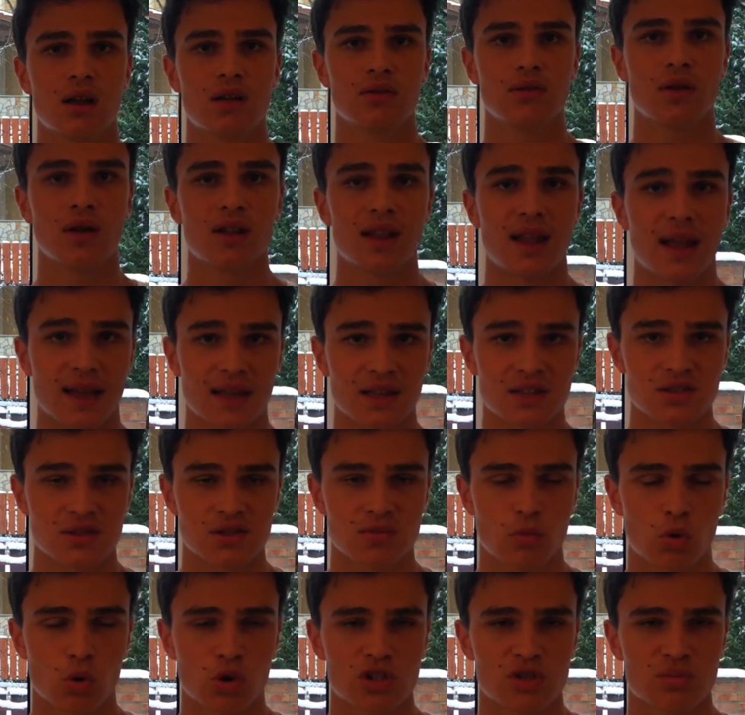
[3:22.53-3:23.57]
not like a
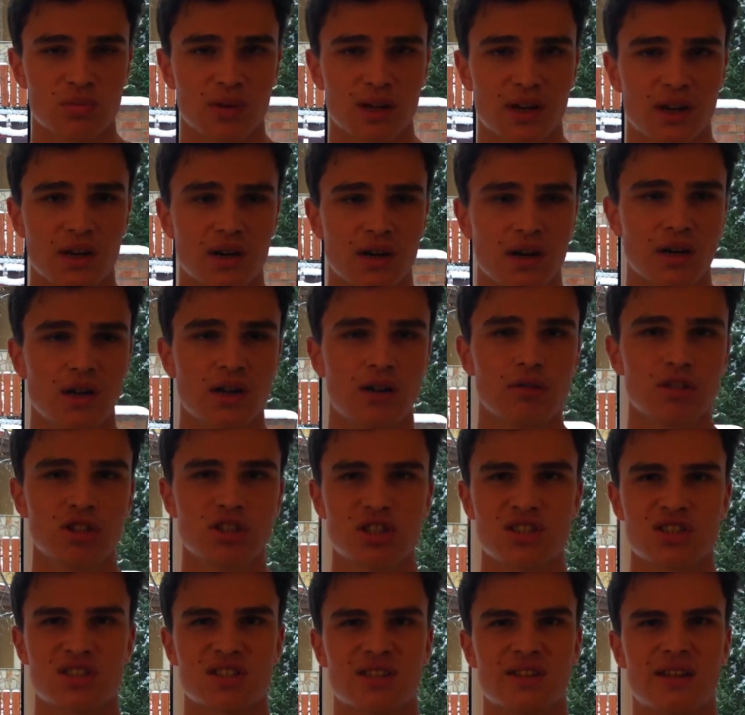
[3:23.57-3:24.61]
sports player,
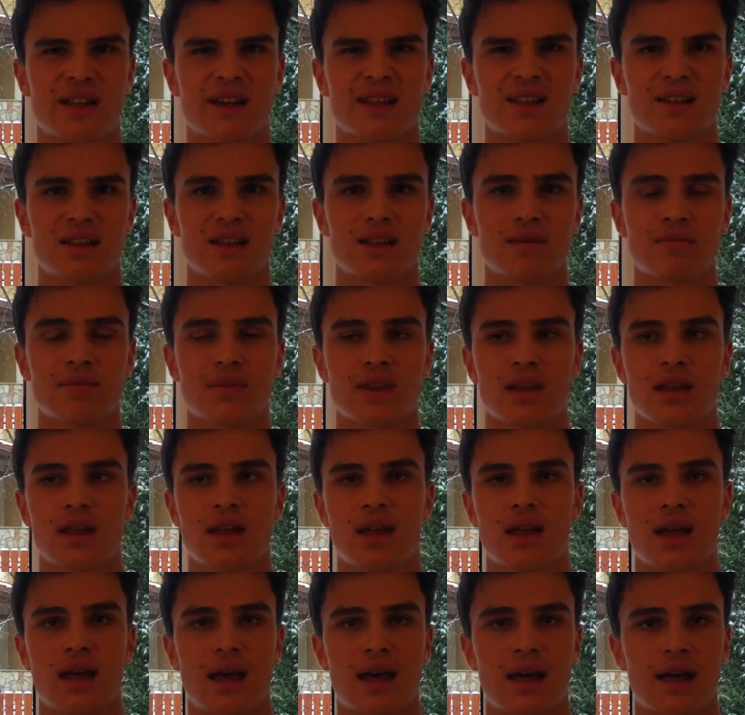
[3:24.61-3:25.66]
just slightly,
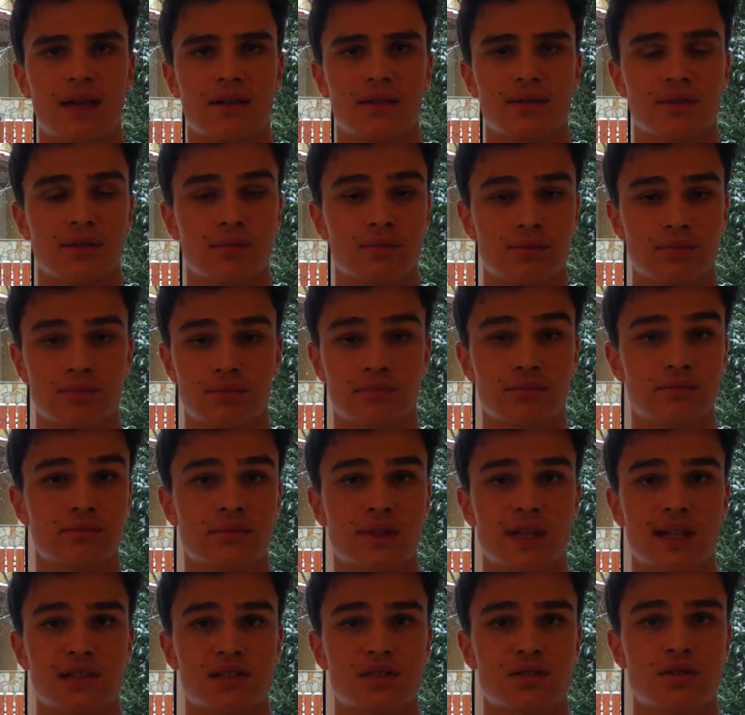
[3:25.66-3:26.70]
and
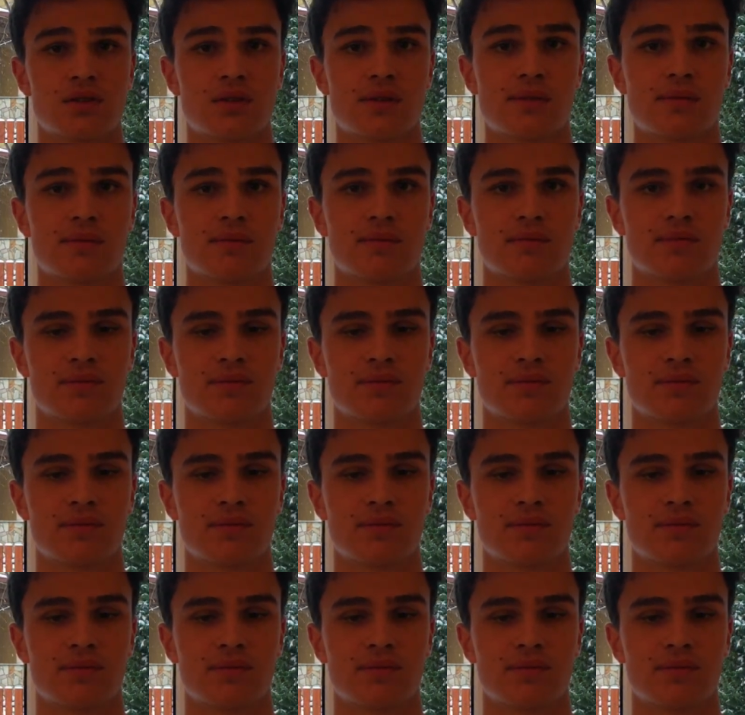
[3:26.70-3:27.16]
that's good.